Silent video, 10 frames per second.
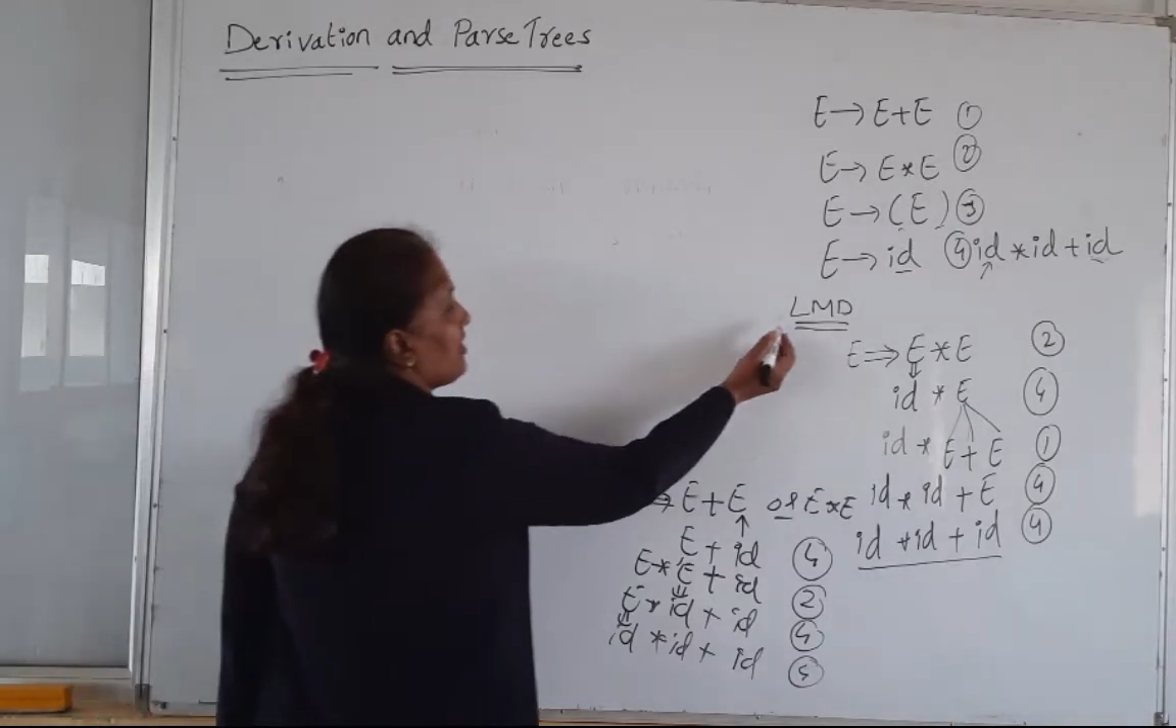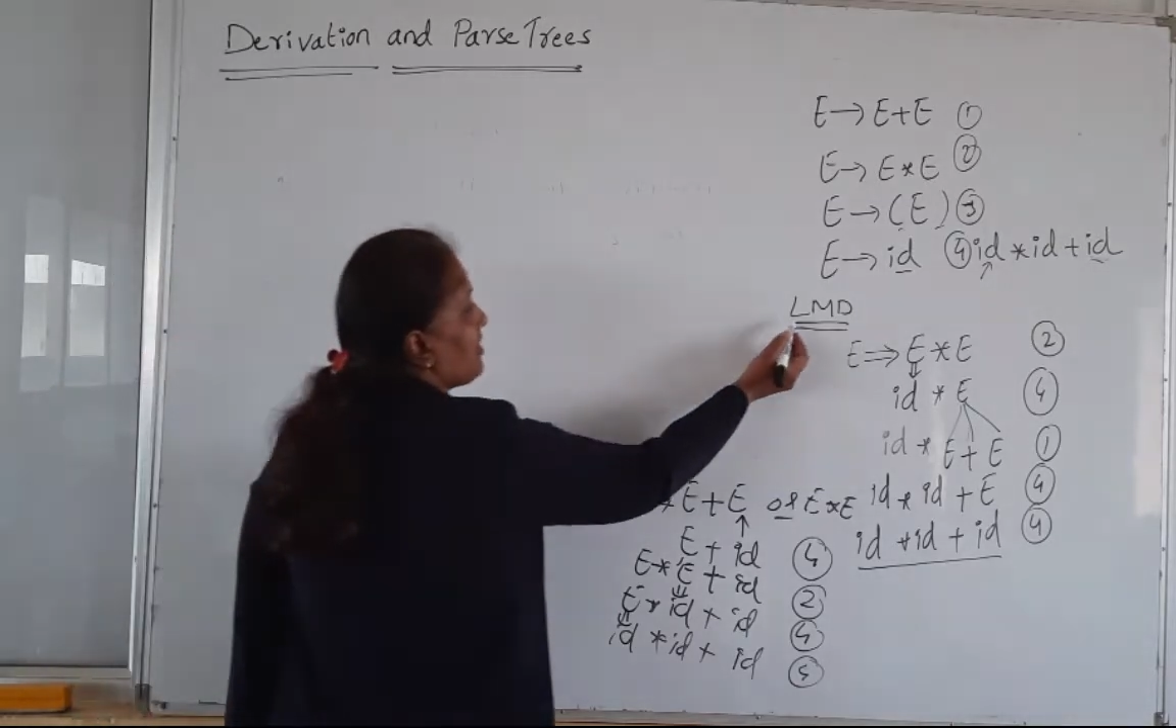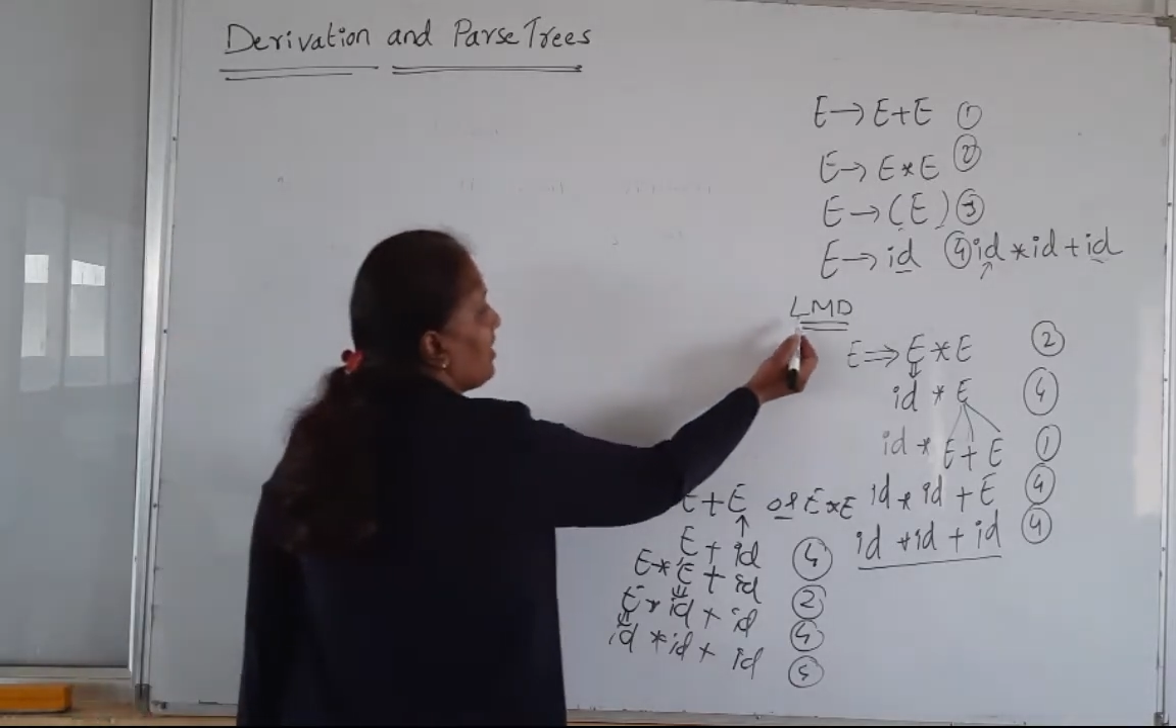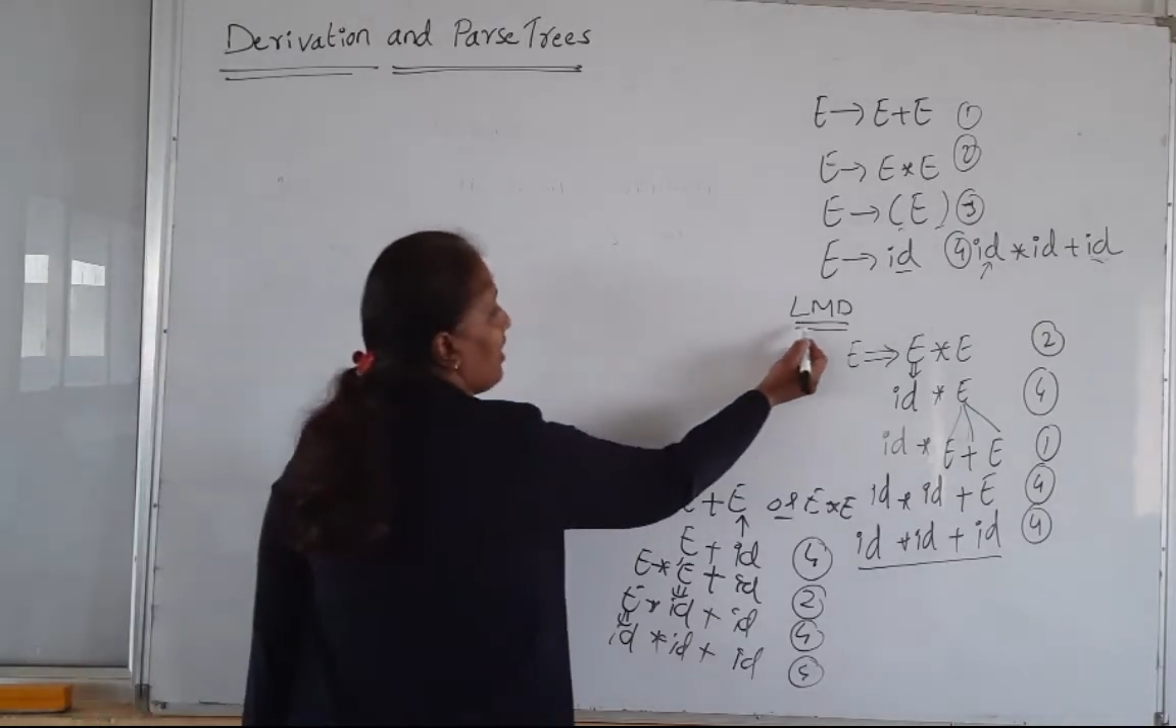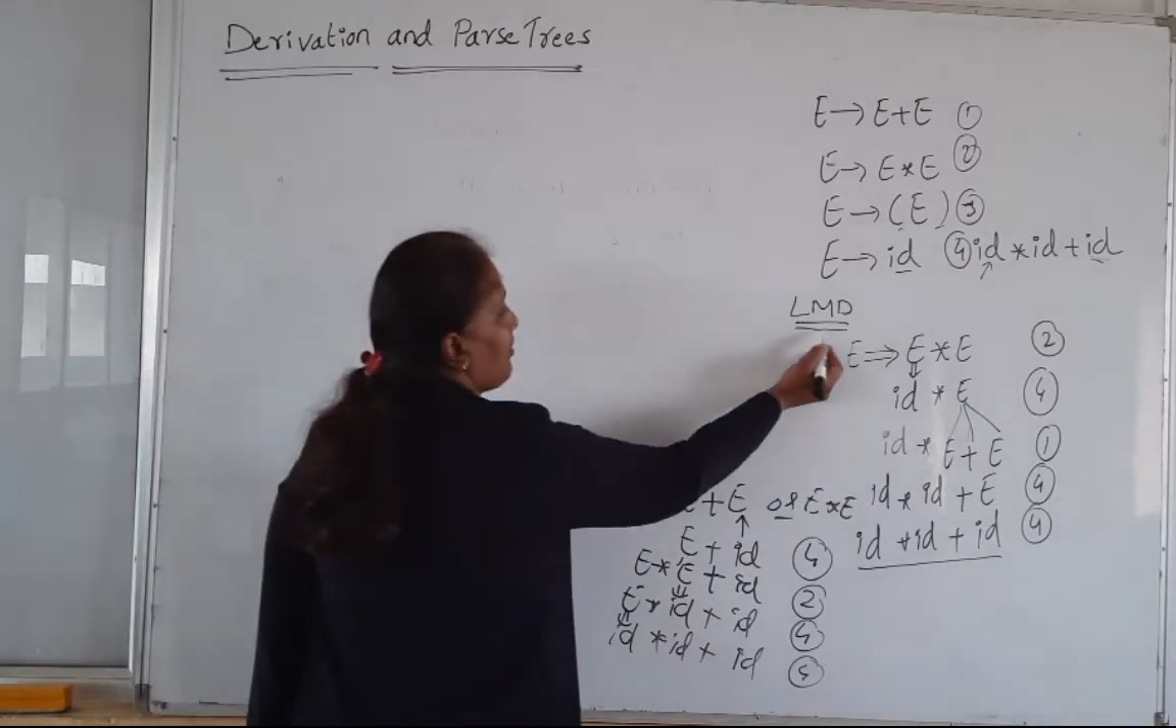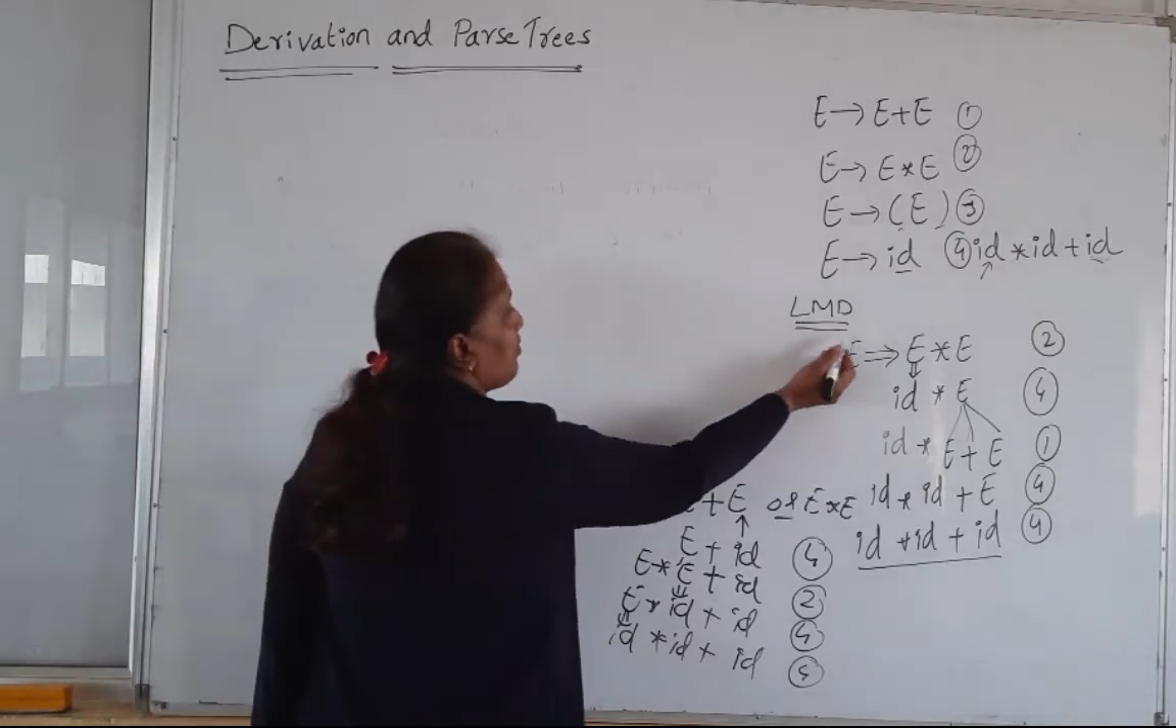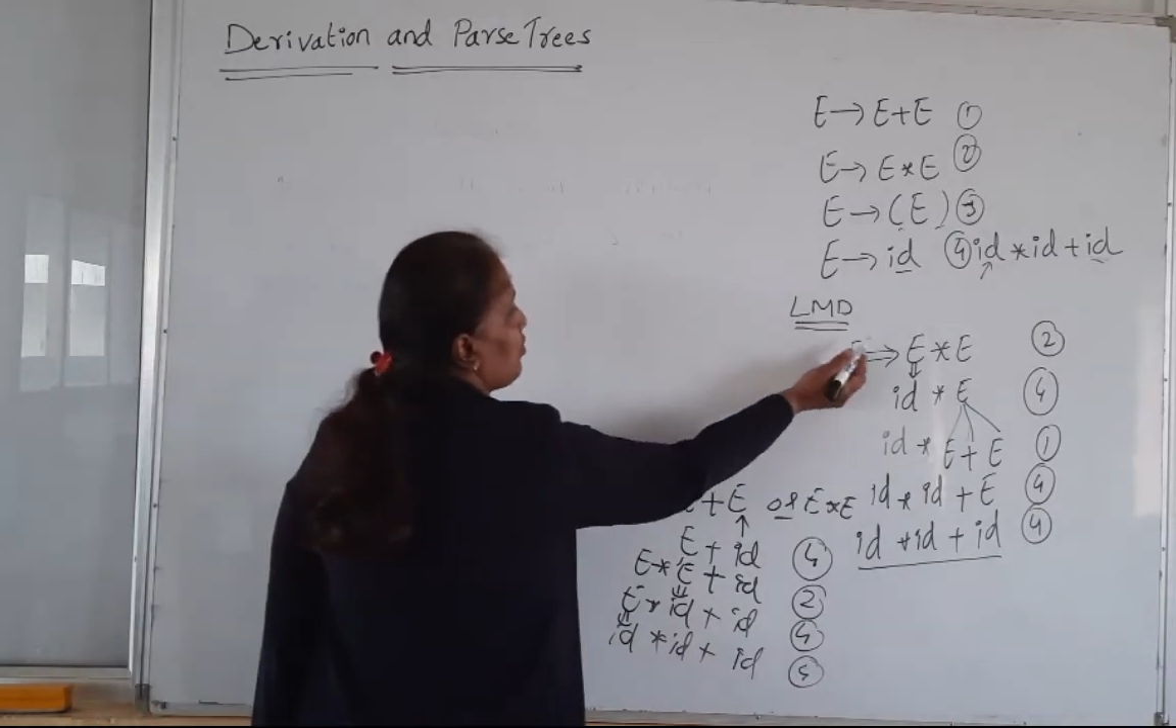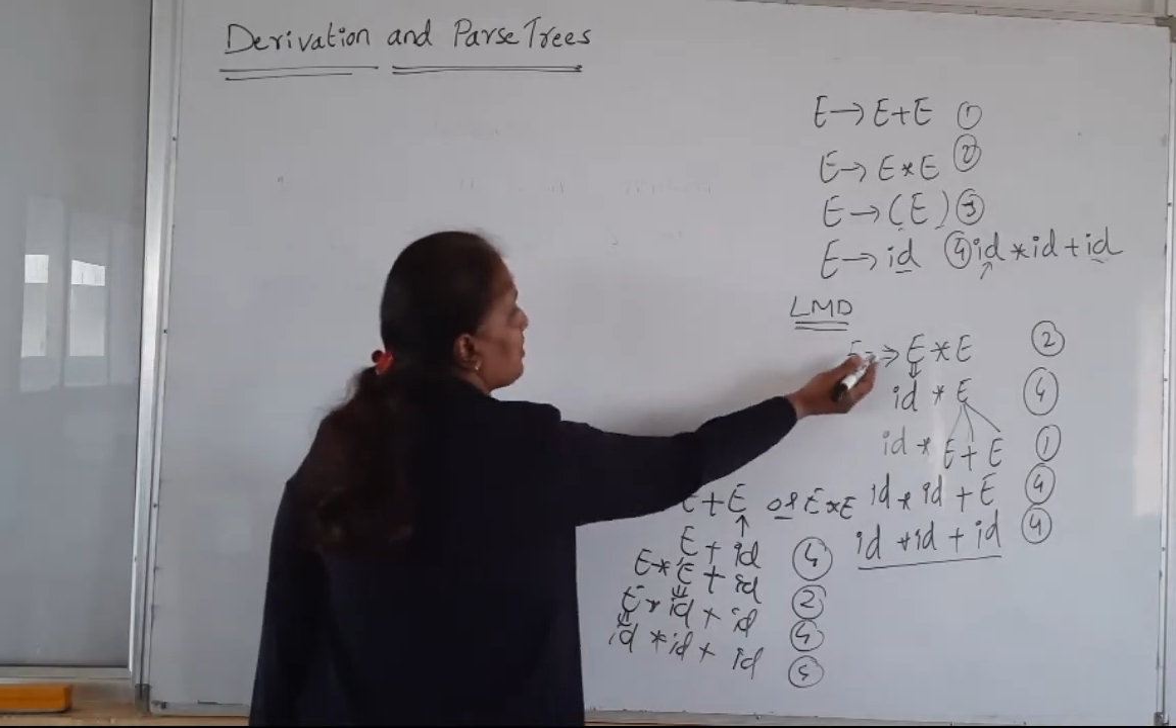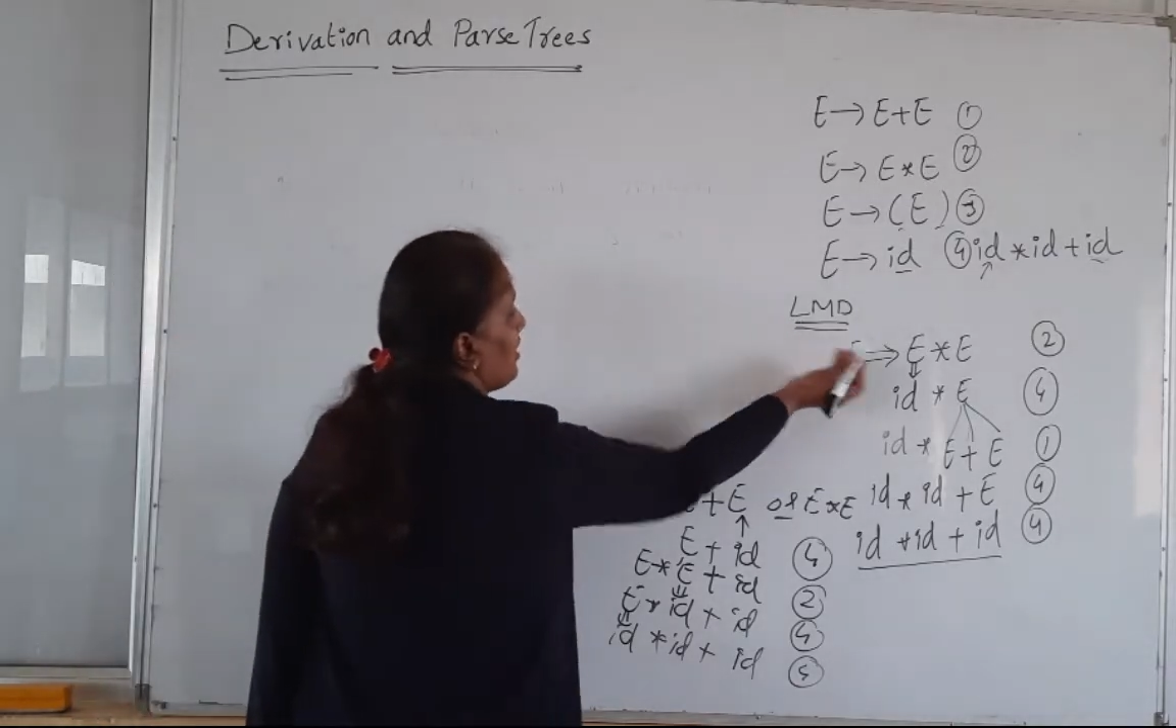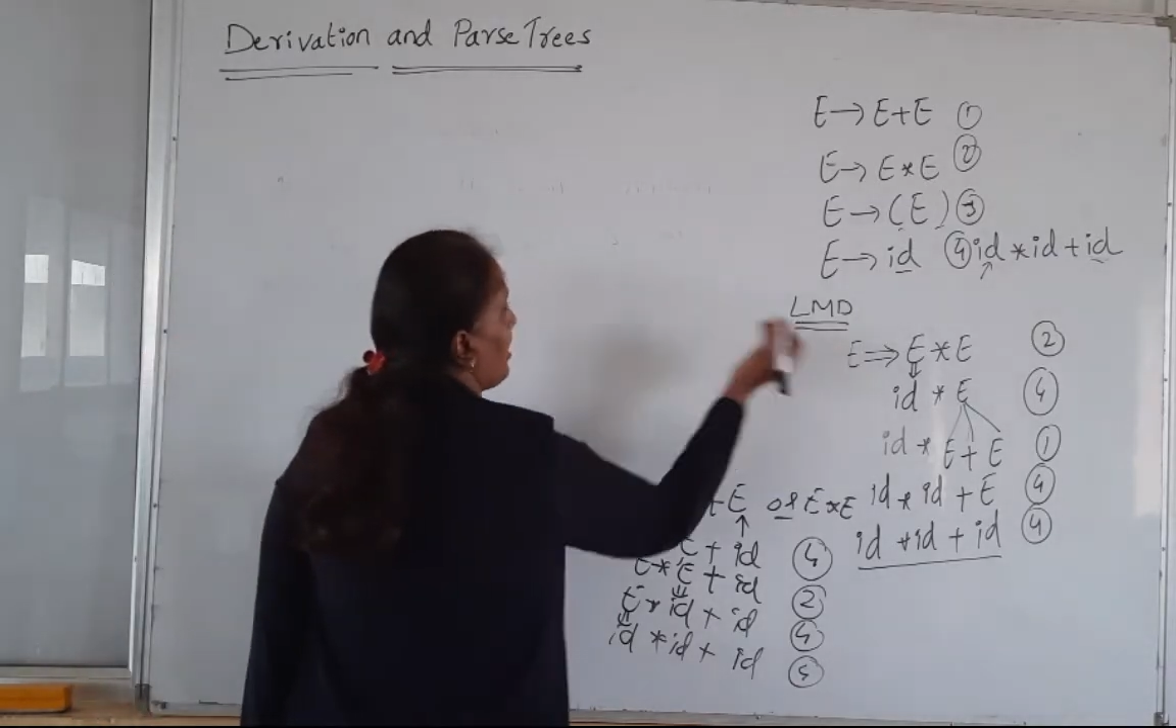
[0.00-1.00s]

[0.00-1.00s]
this leftmost